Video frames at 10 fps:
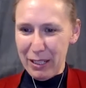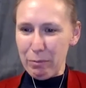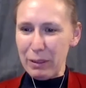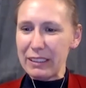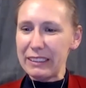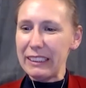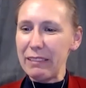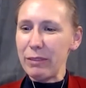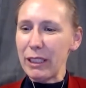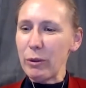But this
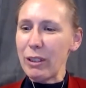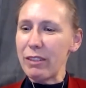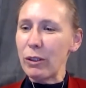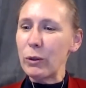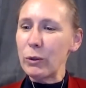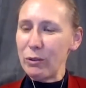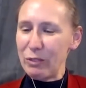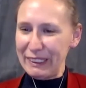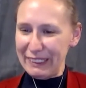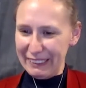evening we have our own
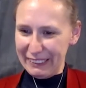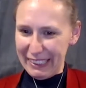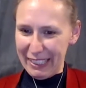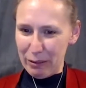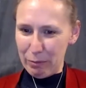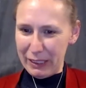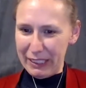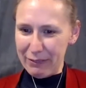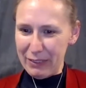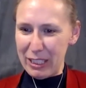reason to
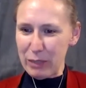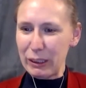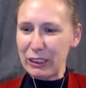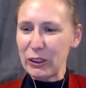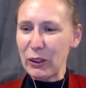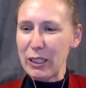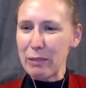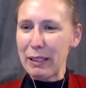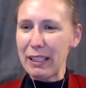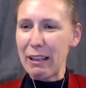celebrate as we are joined
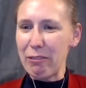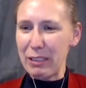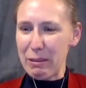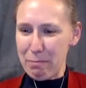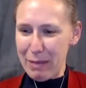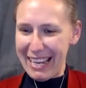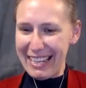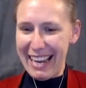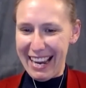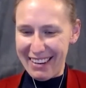by the lovely
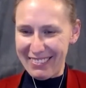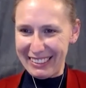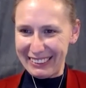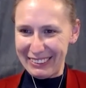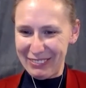Ben Harris.